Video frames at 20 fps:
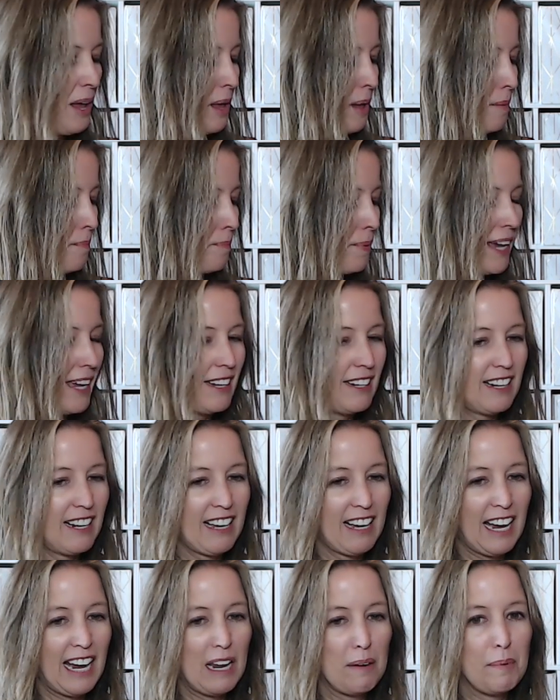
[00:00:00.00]
But
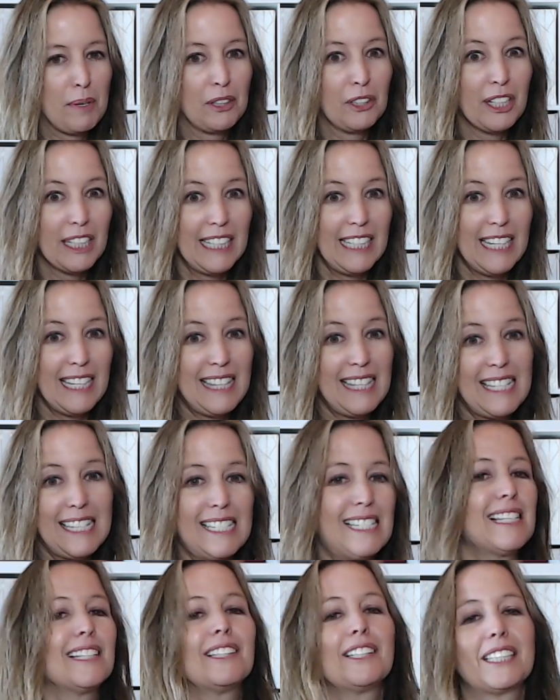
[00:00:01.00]
I had been looking at
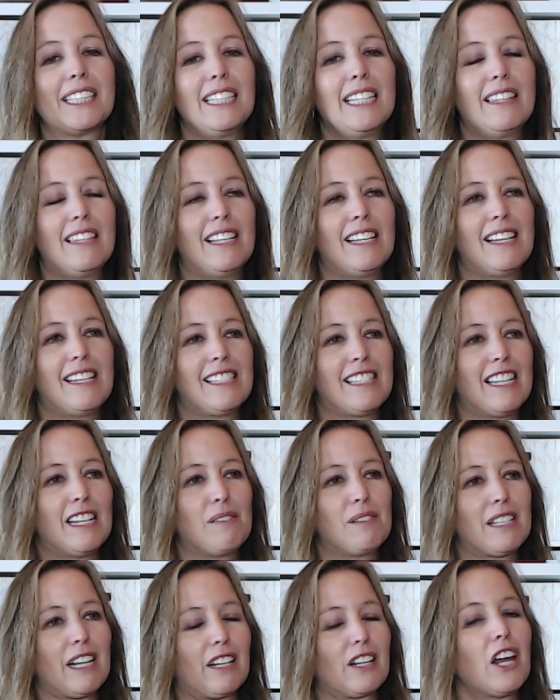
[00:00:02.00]
this and it
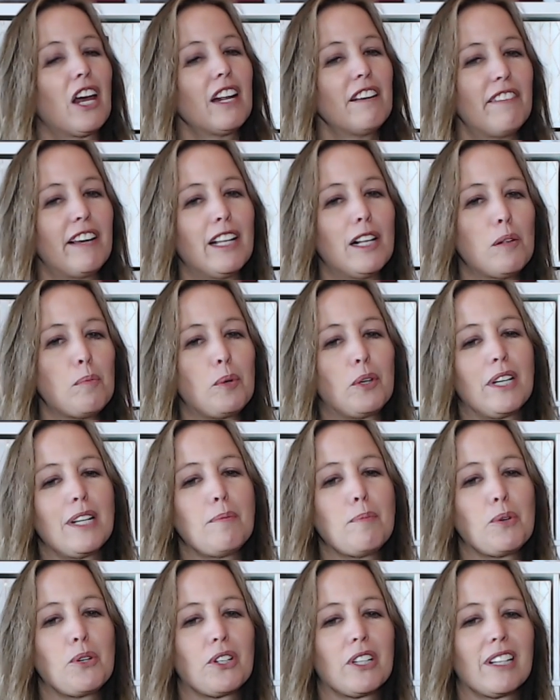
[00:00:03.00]
was like not available
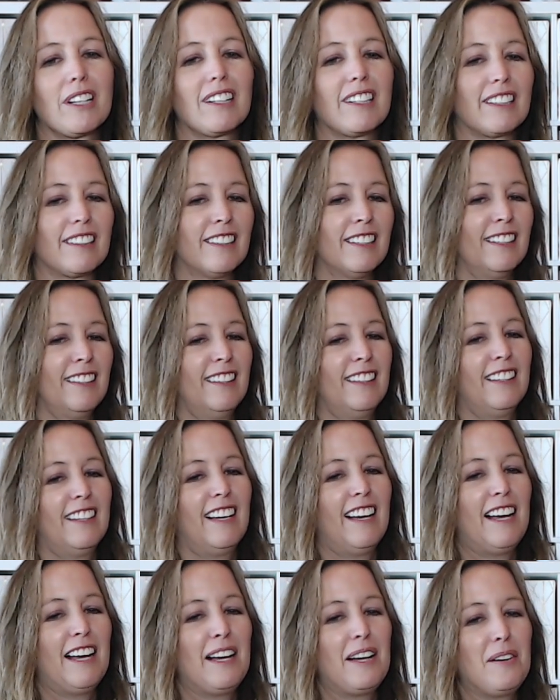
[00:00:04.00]
anymore.
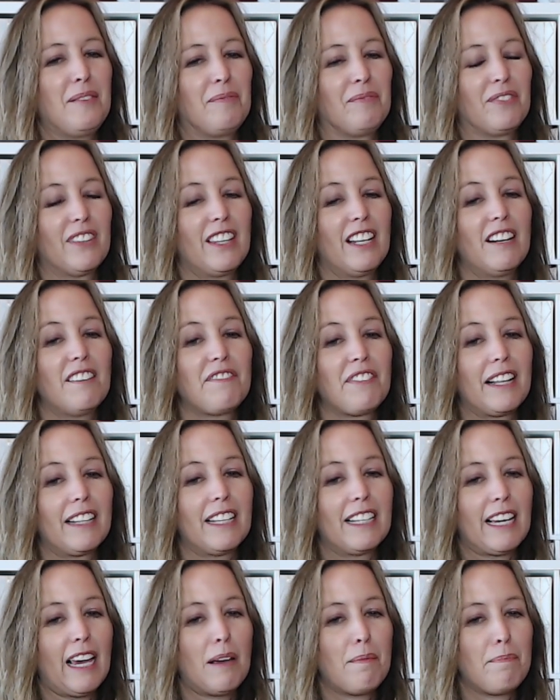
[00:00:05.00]
Then it
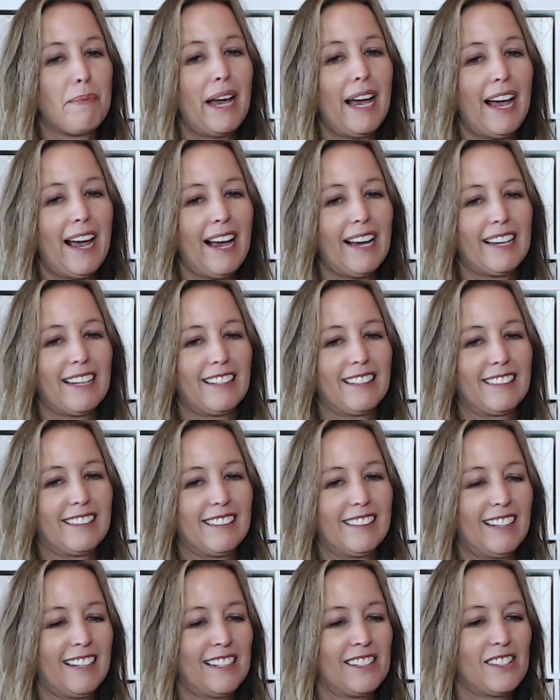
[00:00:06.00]
finally came back and
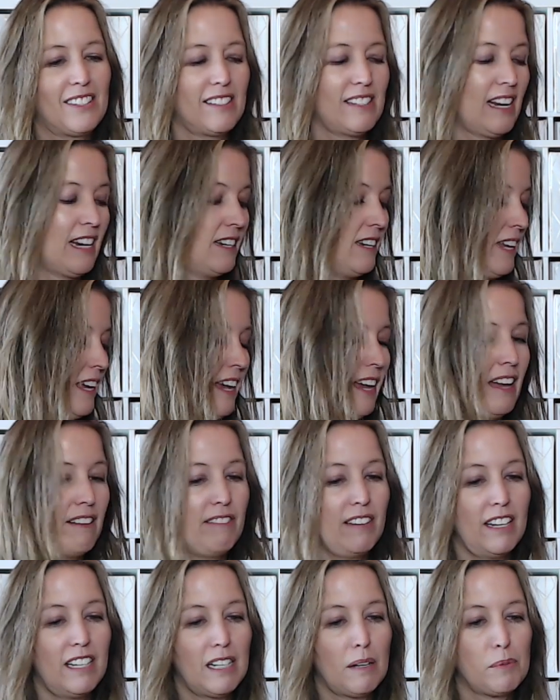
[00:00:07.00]
I just had to have
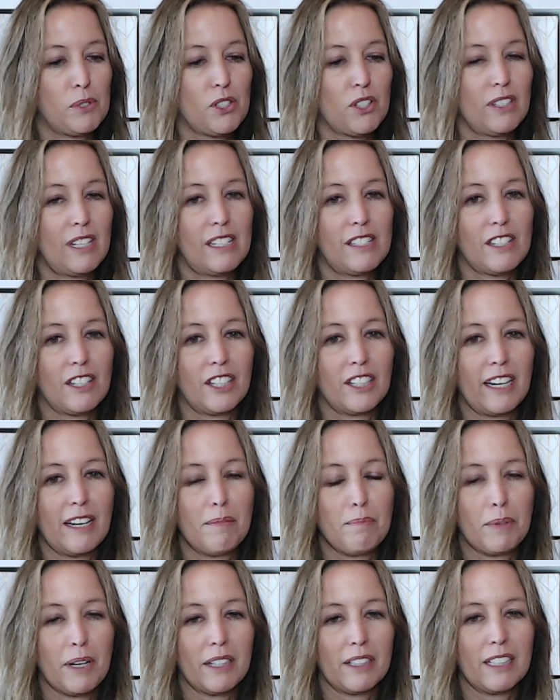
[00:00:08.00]
it. And I'm sure that's a
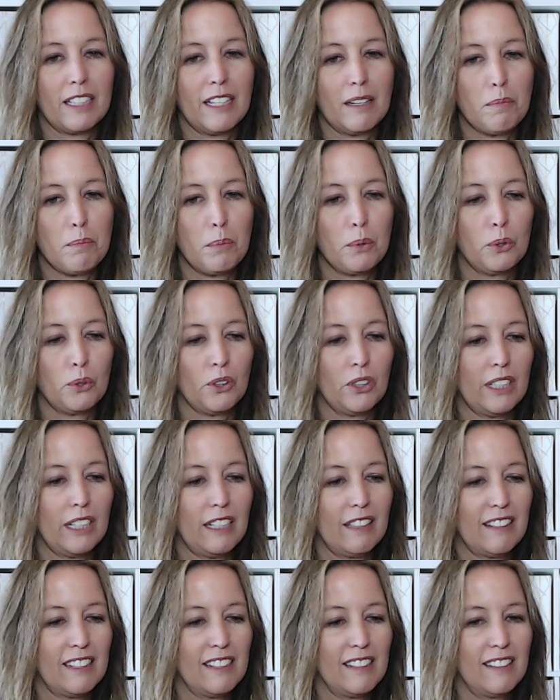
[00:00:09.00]
great marketing
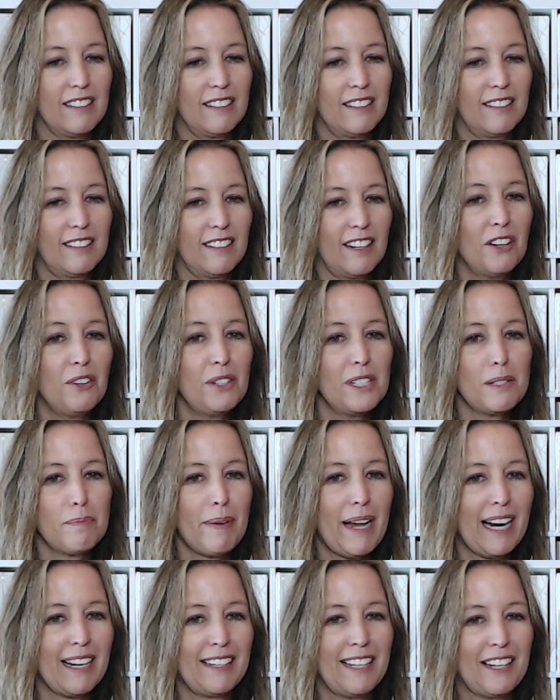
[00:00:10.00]
ploy that, oh, it's
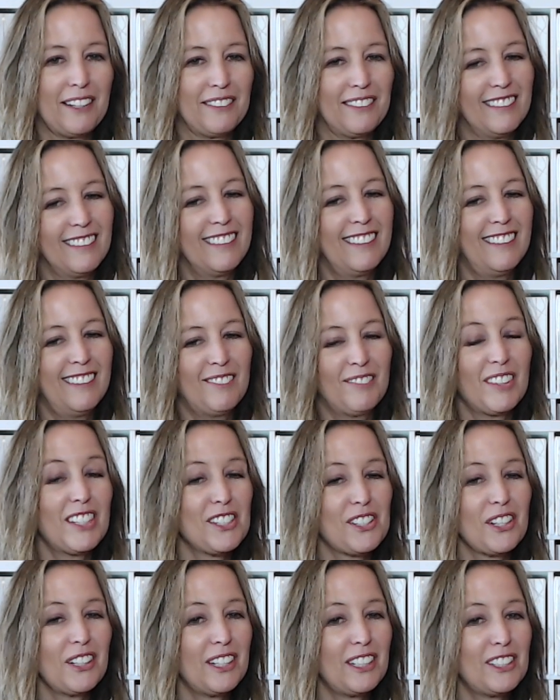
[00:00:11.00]
back now. But
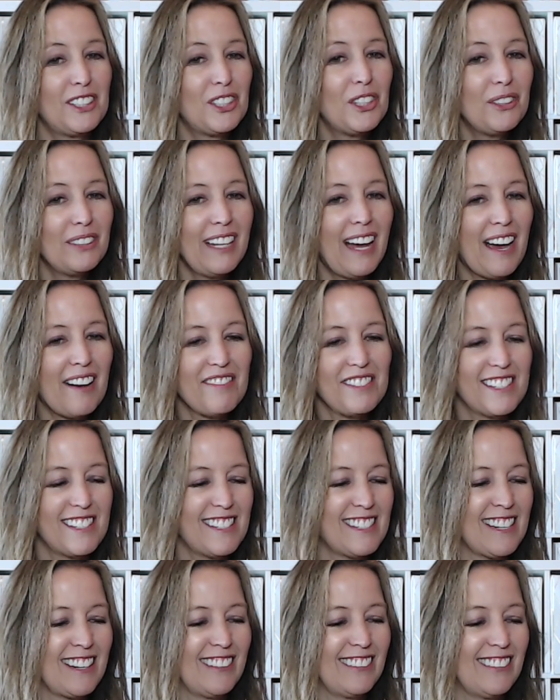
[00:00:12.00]
there's only 2
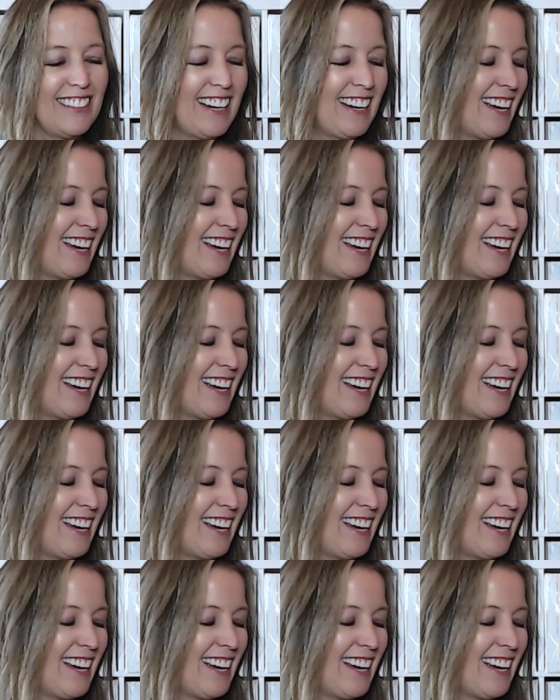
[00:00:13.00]
left, so I